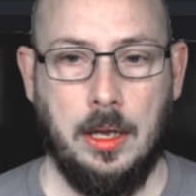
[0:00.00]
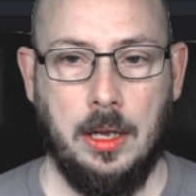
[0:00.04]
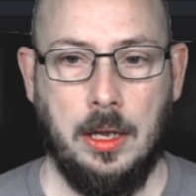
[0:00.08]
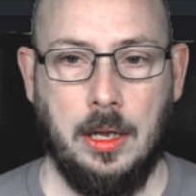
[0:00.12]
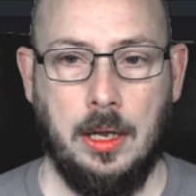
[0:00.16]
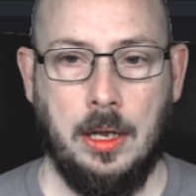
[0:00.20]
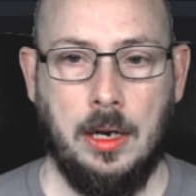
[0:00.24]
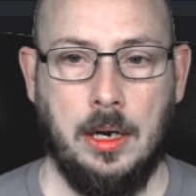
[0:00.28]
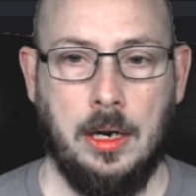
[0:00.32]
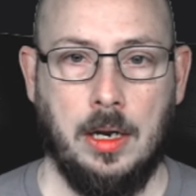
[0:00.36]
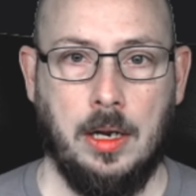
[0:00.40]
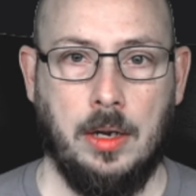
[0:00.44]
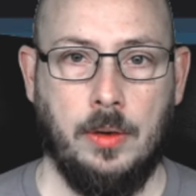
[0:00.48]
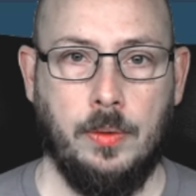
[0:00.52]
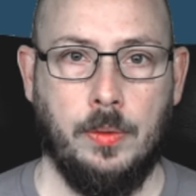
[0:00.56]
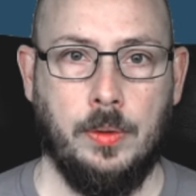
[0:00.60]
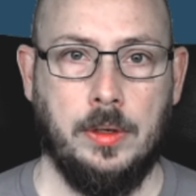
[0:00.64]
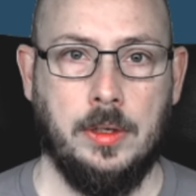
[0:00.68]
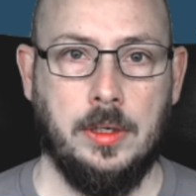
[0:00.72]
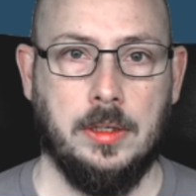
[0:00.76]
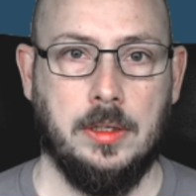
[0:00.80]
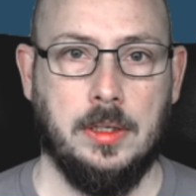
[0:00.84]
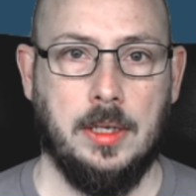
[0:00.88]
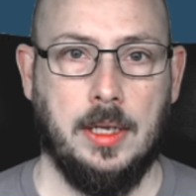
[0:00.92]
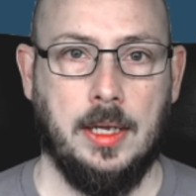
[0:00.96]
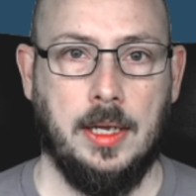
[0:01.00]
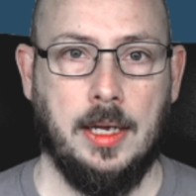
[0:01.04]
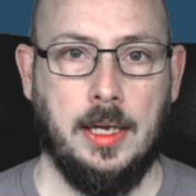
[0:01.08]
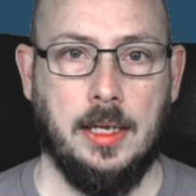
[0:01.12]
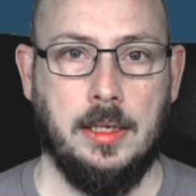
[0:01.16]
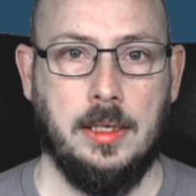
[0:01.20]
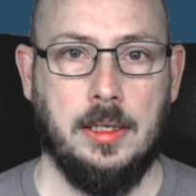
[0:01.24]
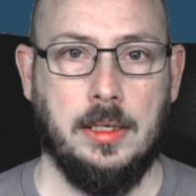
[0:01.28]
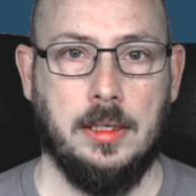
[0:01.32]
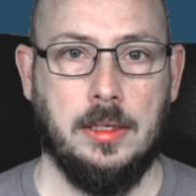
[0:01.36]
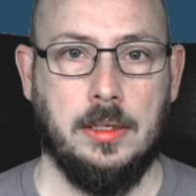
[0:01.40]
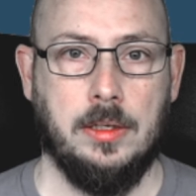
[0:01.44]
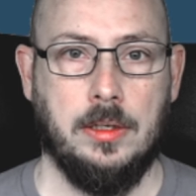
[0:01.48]
And I will just add
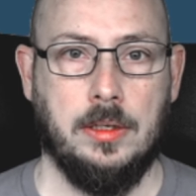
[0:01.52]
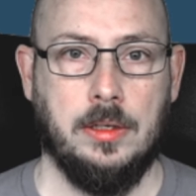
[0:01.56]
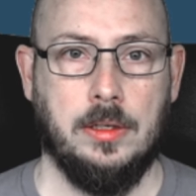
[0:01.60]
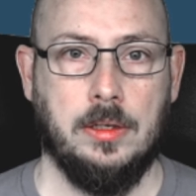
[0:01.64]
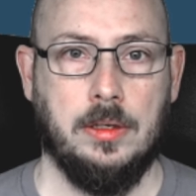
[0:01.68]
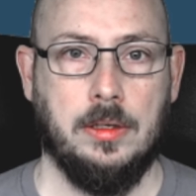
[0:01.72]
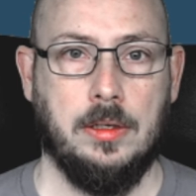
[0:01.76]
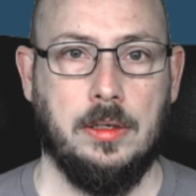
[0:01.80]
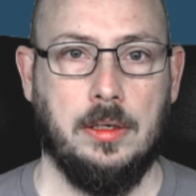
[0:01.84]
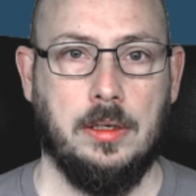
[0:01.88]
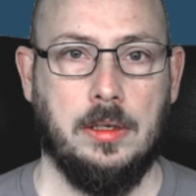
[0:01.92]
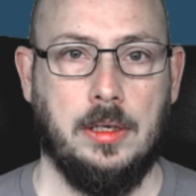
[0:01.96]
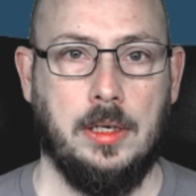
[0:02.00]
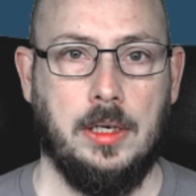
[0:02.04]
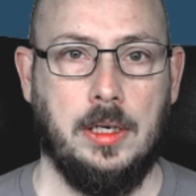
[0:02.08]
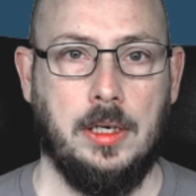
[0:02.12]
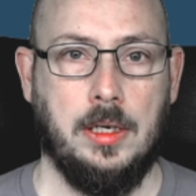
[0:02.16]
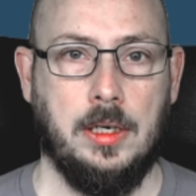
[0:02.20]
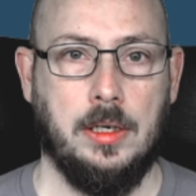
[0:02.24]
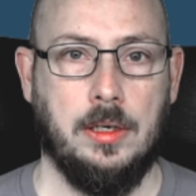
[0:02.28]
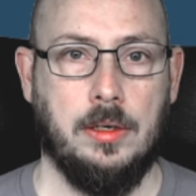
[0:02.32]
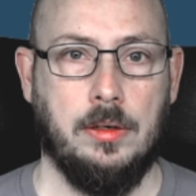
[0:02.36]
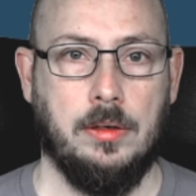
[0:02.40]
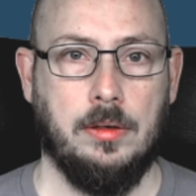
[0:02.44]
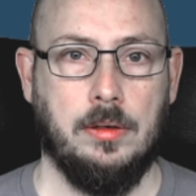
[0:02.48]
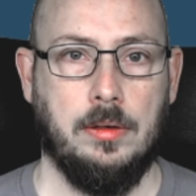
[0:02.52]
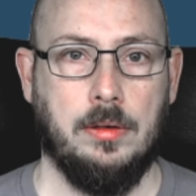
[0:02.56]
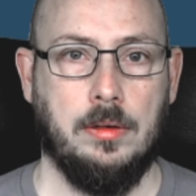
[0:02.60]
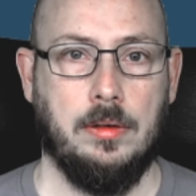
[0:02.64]
this here.